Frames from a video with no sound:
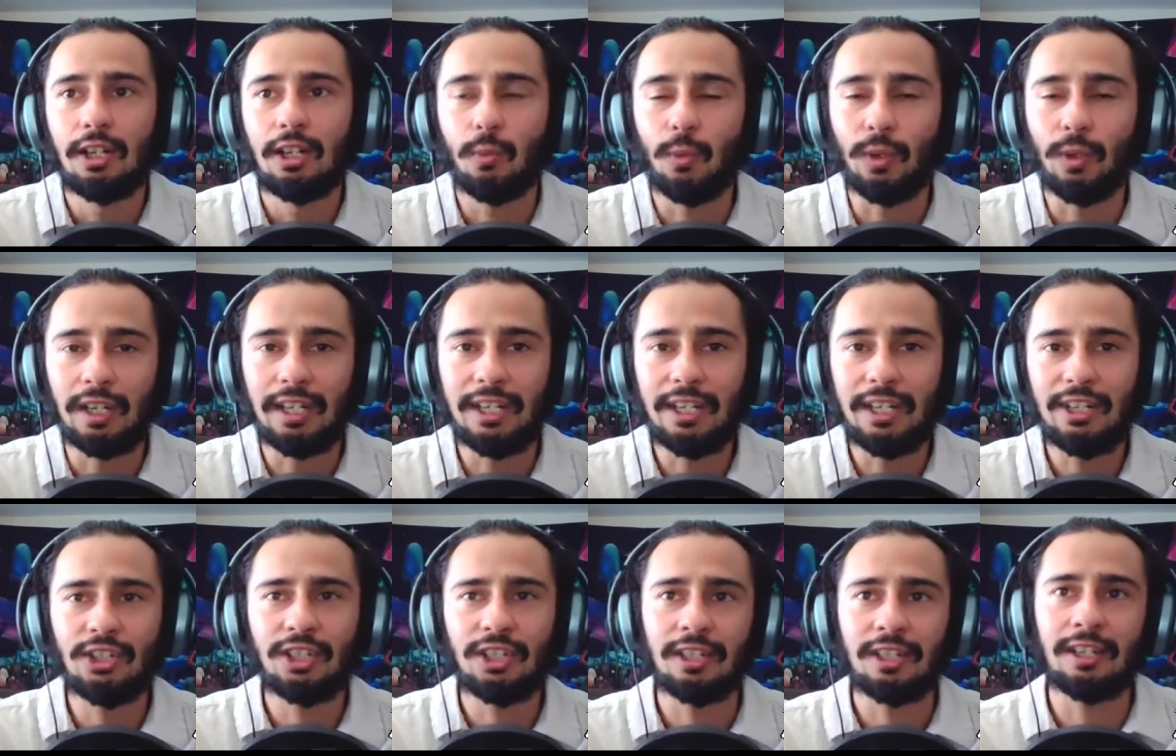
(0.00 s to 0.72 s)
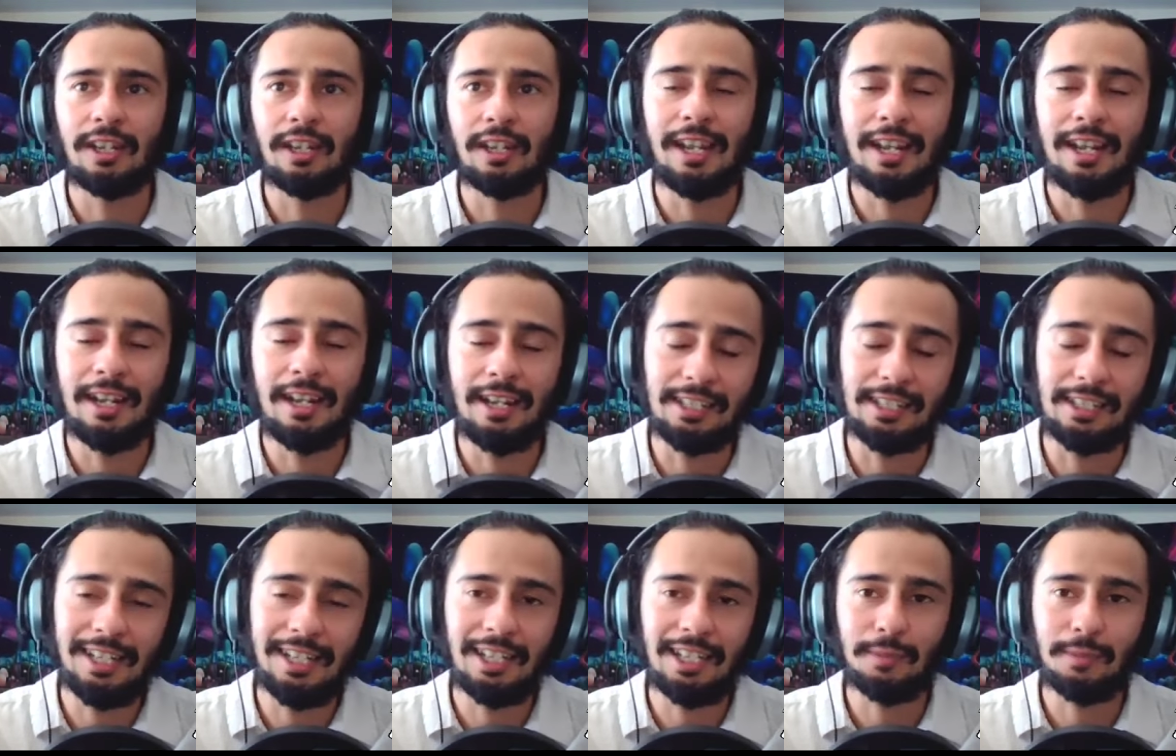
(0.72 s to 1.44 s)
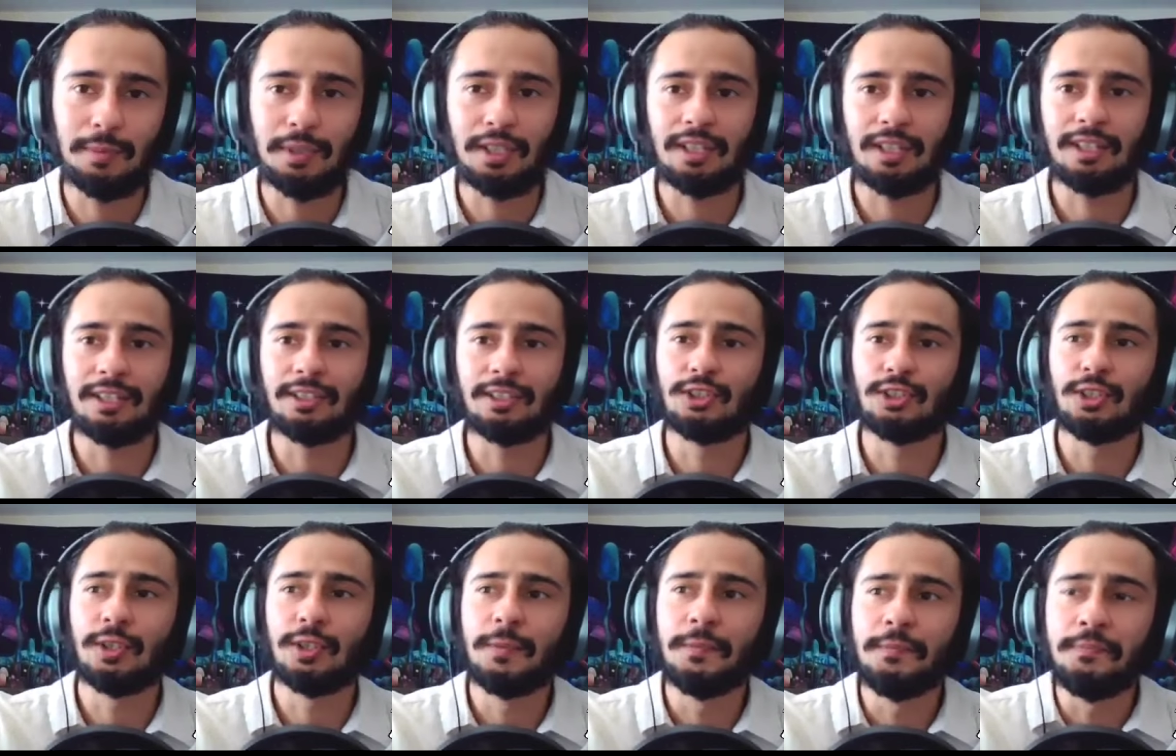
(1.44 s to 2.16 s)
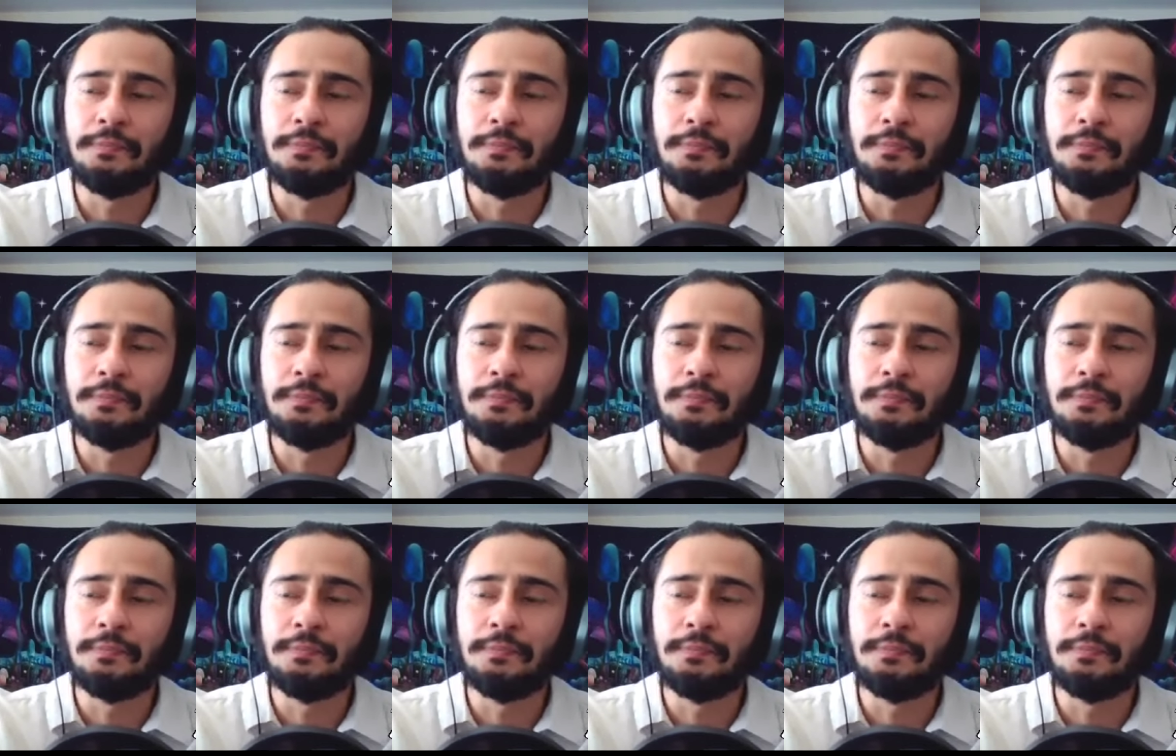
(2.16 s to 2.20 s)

religion in, in a sense because